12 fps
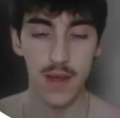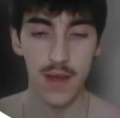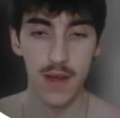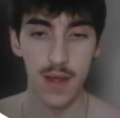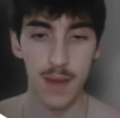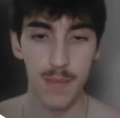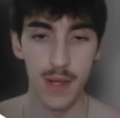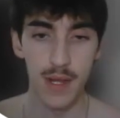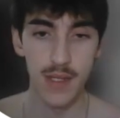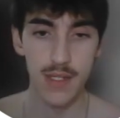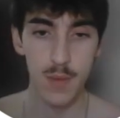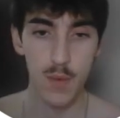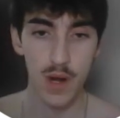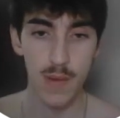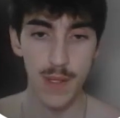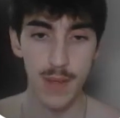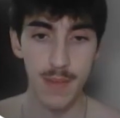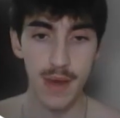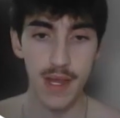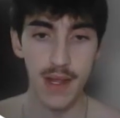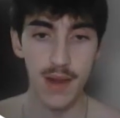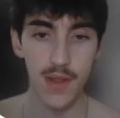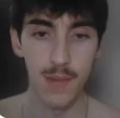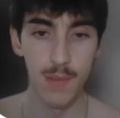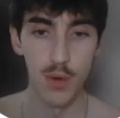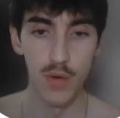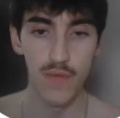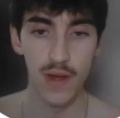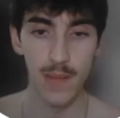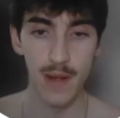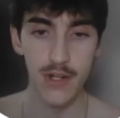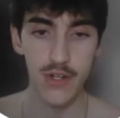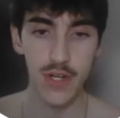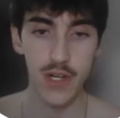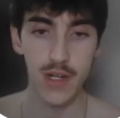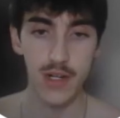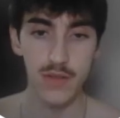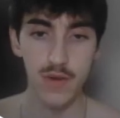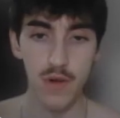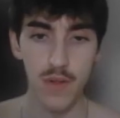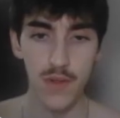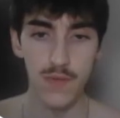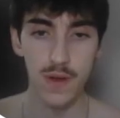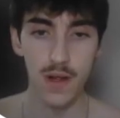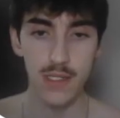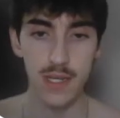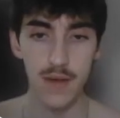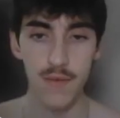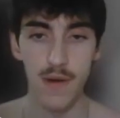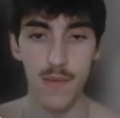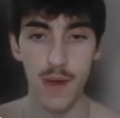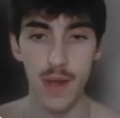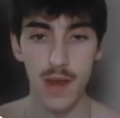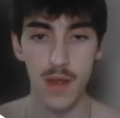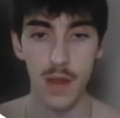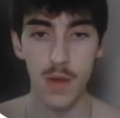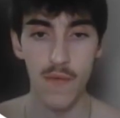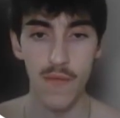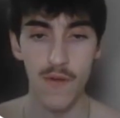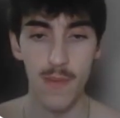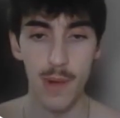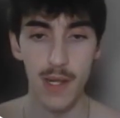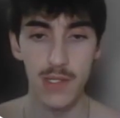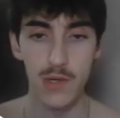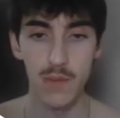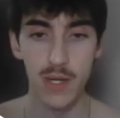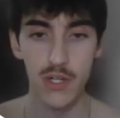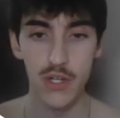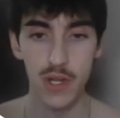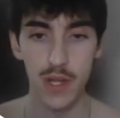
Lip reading: And because I'm worried about them making another move, I'm actually going to throw this Rock Slide right away, not overfarm by too much.